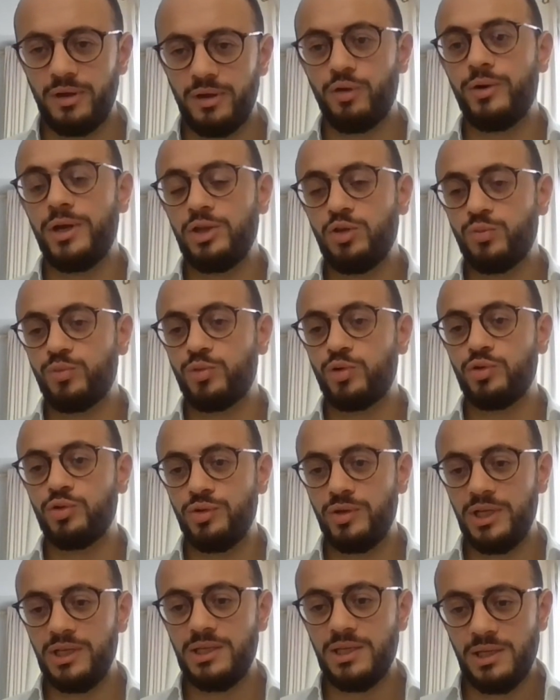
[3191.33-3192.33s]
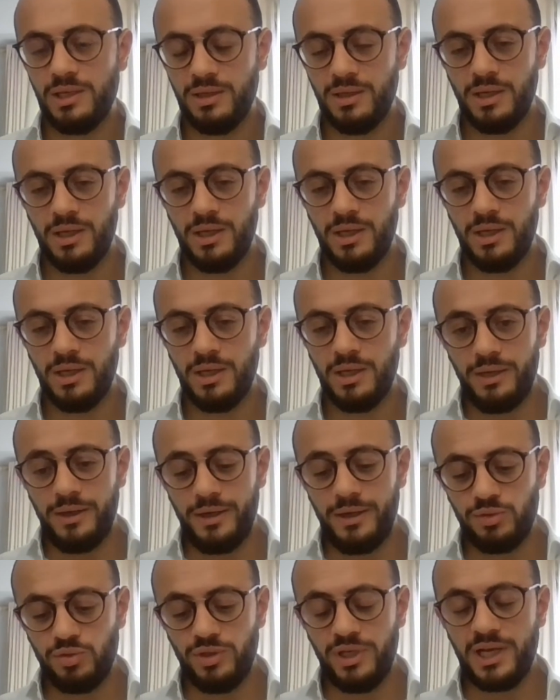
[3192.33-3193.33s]
a great opportunity
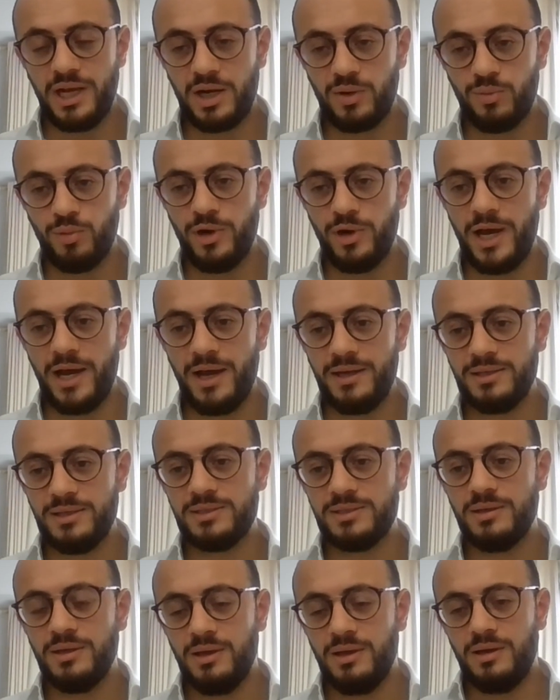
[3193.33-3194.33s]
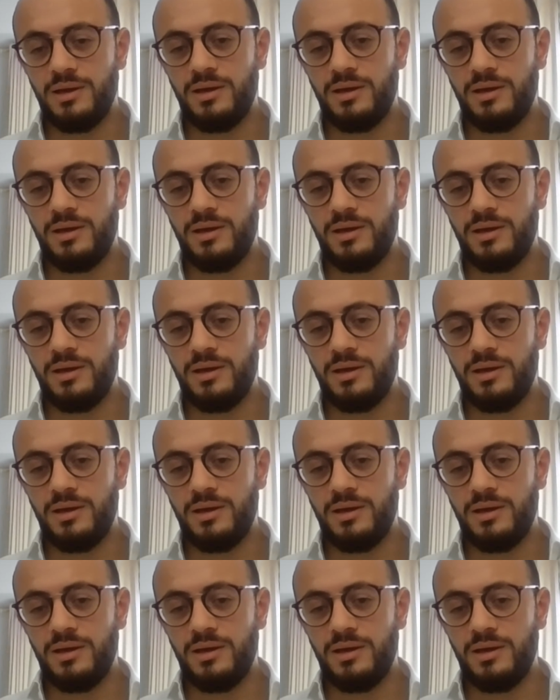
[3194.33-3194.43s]
to decarbonize